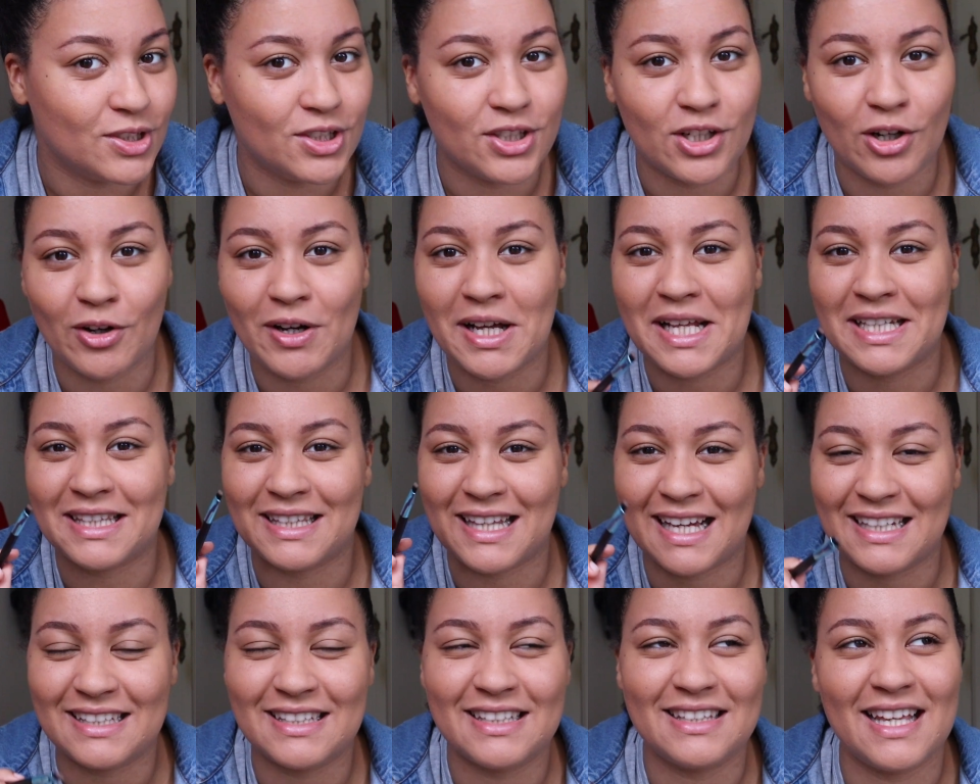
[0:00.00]
You know,
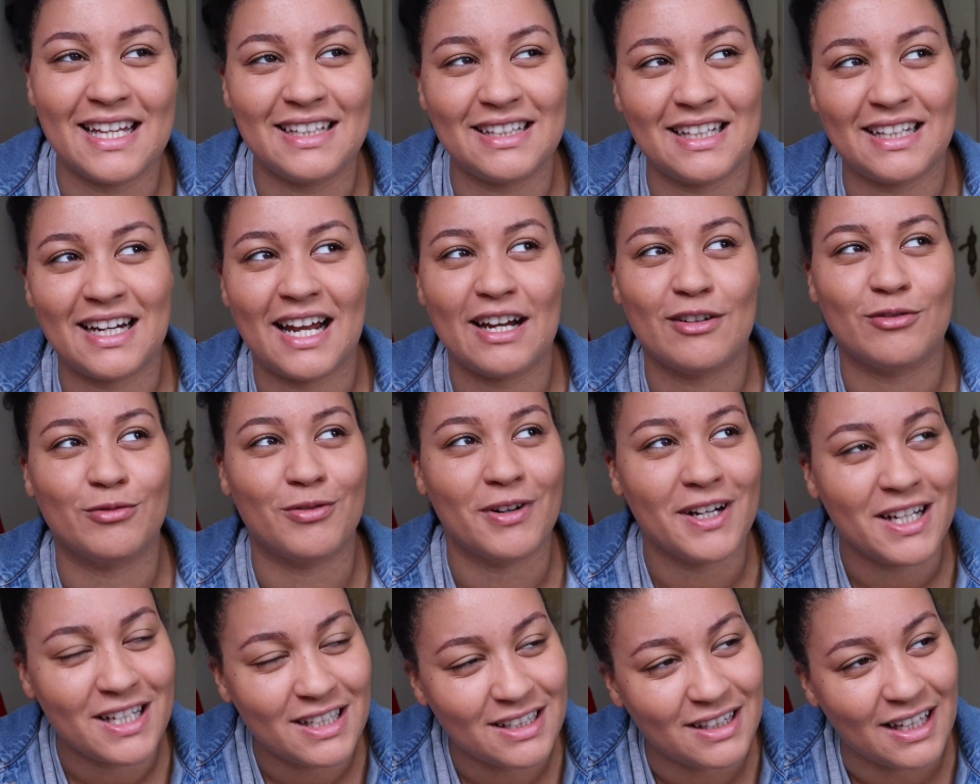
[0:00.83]
and that's the thing that I
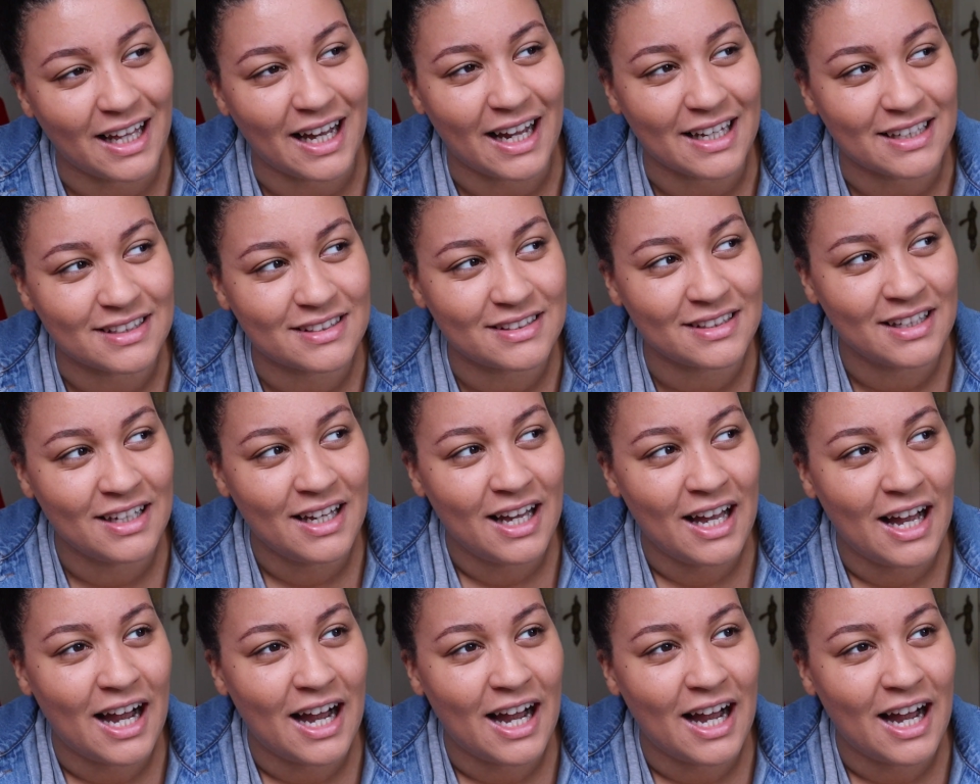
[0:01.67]
realized.